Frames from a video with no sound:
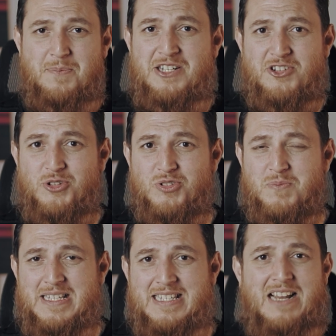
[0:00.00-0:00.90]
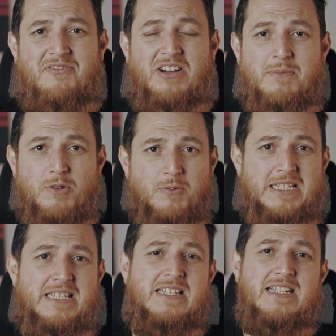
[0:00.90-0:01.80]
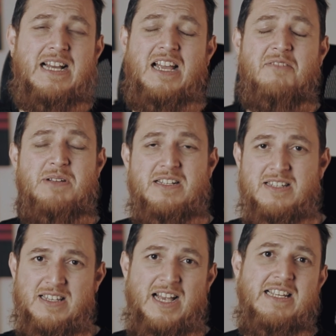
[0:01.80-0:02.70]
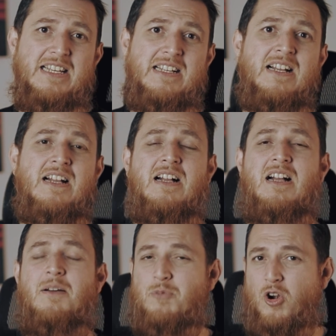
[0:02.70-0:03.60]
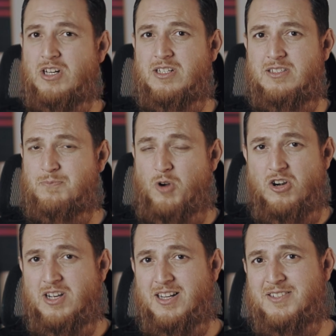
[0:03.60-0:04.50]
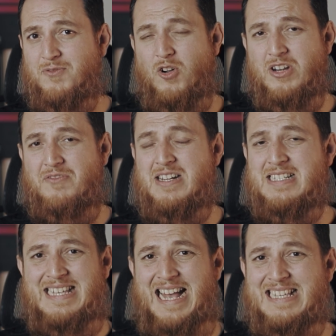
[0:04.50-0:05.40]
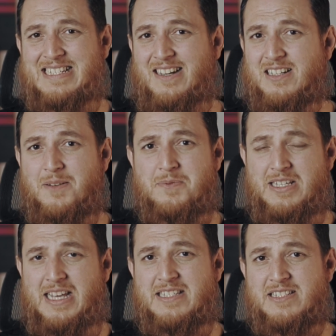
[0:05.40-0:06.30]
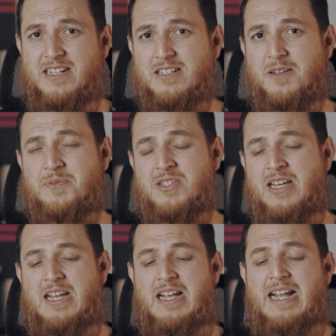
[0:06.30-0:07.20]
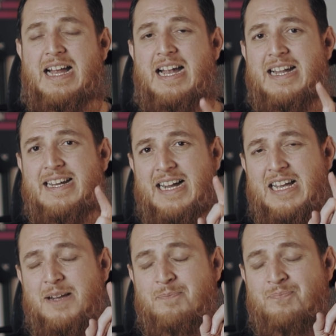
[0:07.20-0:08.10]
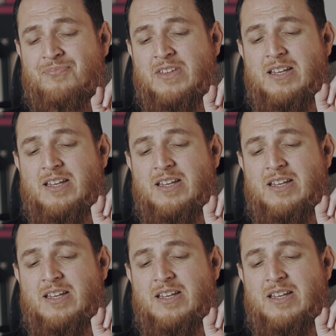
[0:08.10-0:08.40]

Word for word: me introduce myself. I'm Muhammad Ahsan. I have been designing products for different SaaS startups, AI startups, and I am